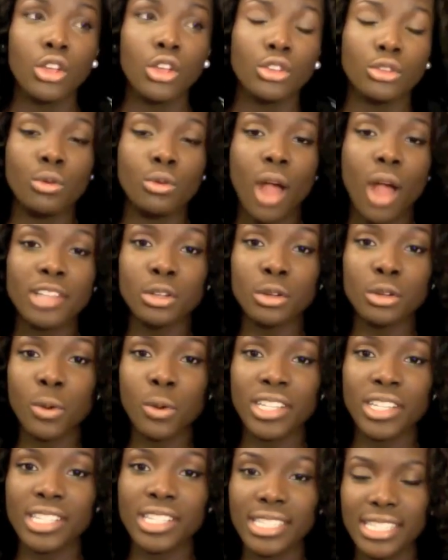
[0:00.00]
You guys are
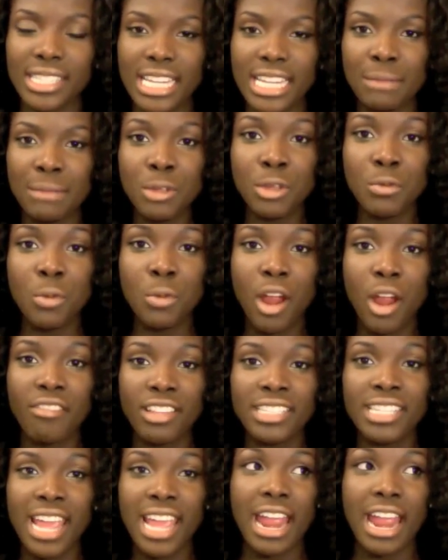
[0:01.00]
going to see me wear
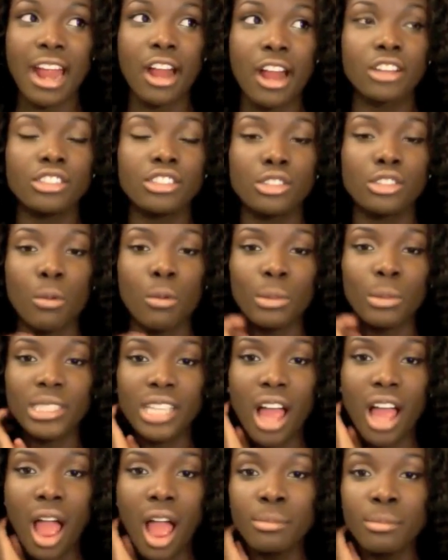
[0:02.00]
this hair so many
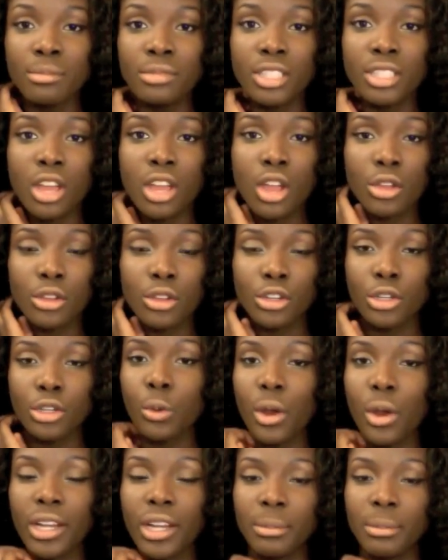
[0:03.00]
times. You're
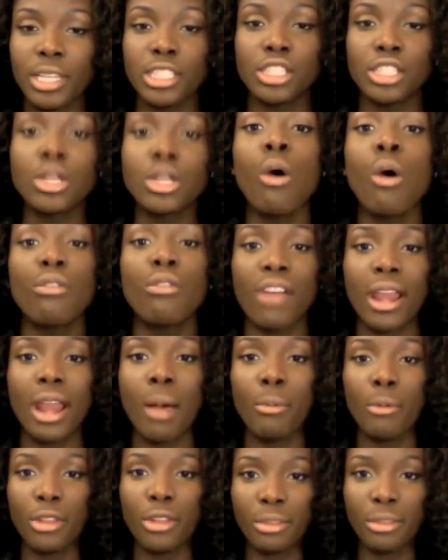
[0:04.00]
going to be so fed
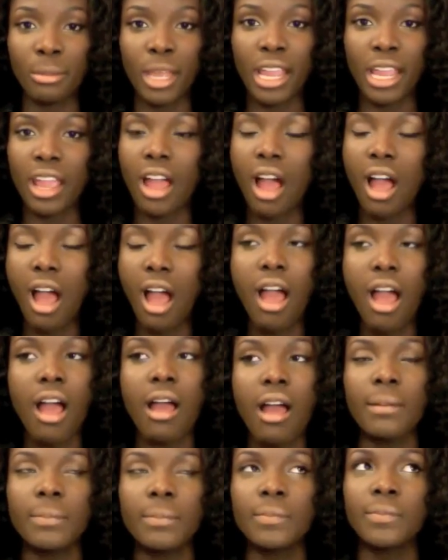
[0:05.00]
up with me.
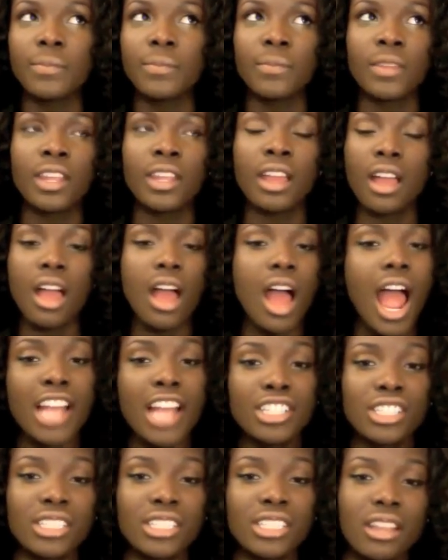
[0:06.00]

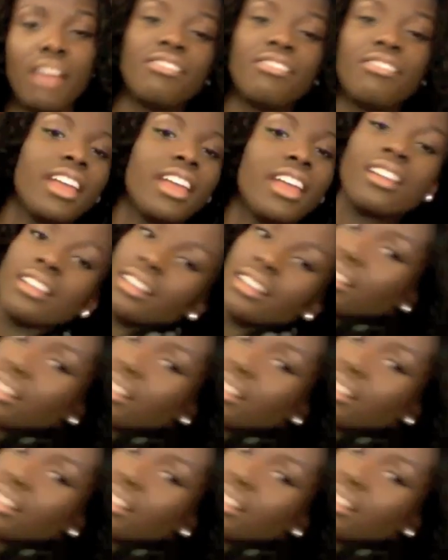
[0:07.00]
I just love it.